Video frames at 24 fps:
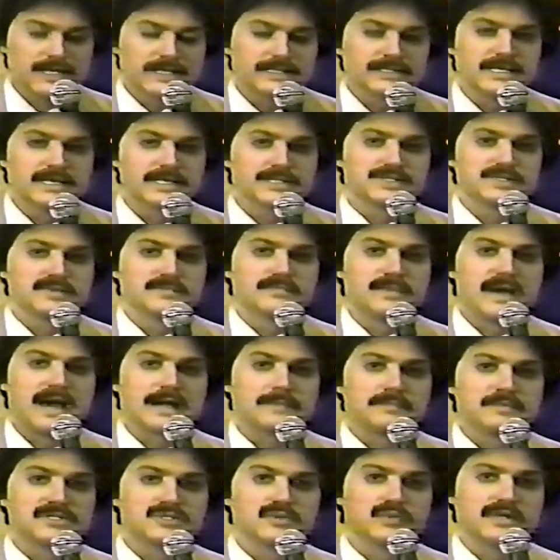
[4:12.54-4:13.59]
Nick Nickson
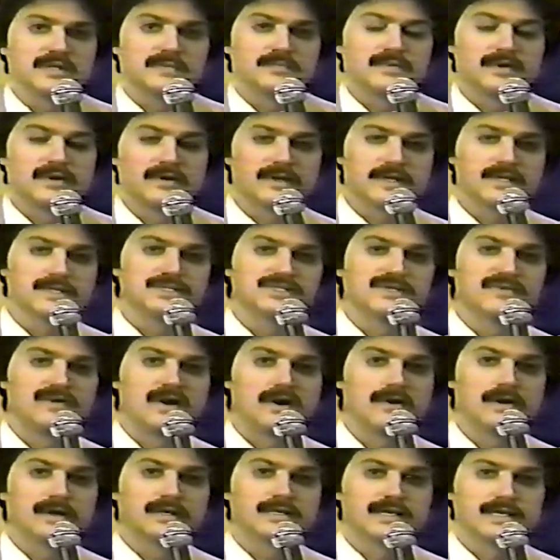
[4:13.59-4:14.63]
back between periods of
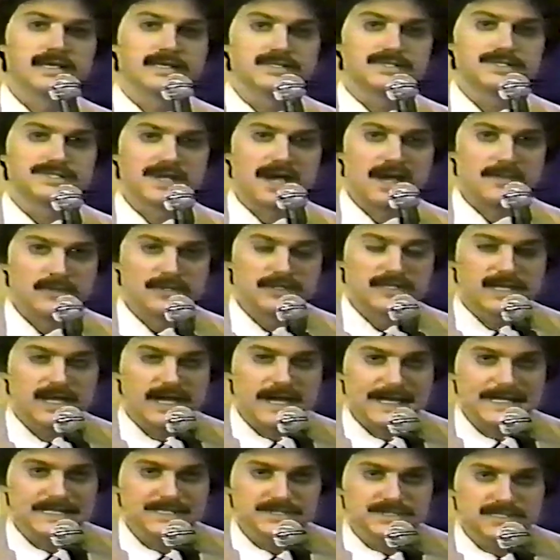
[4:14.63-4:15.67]
our Kings
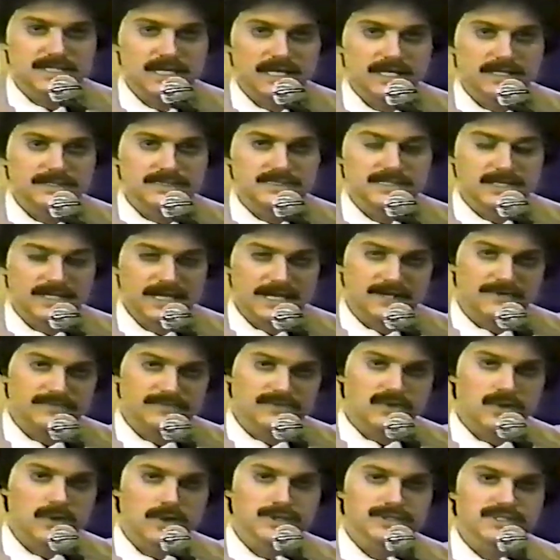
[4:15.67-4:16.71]
simulcast, and tonight, of
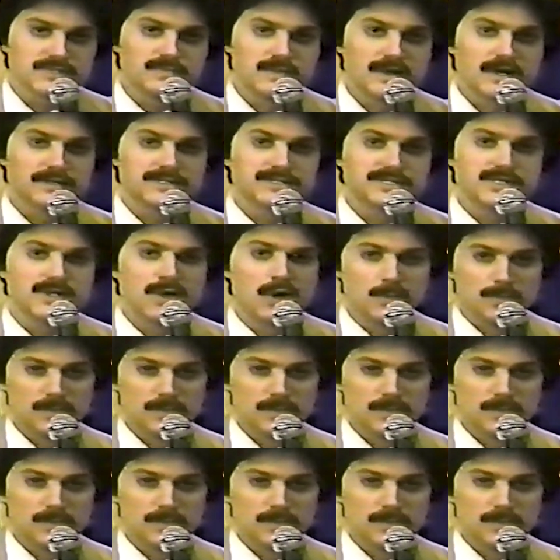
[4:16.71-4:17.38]
course, marks the